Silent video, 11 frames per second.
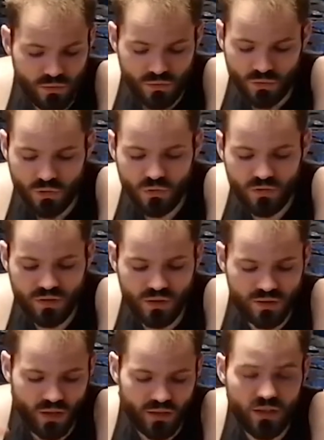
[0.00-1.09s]
to use
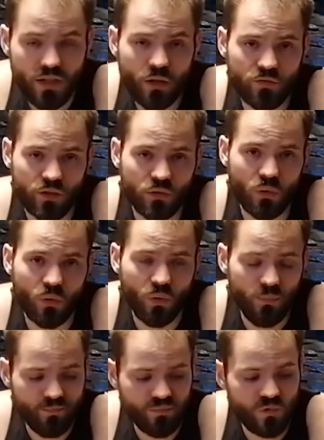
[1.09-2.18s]
this idea of the door
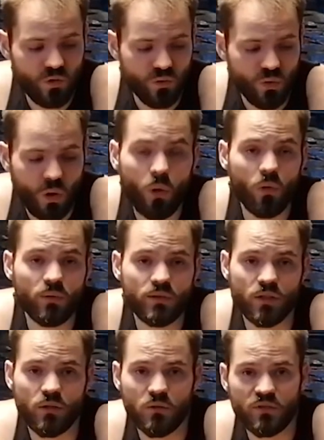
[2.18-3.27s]
to hold
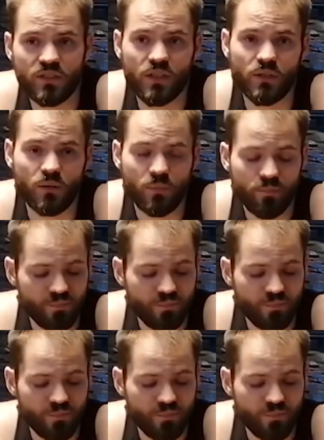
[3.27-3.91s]
the Lucille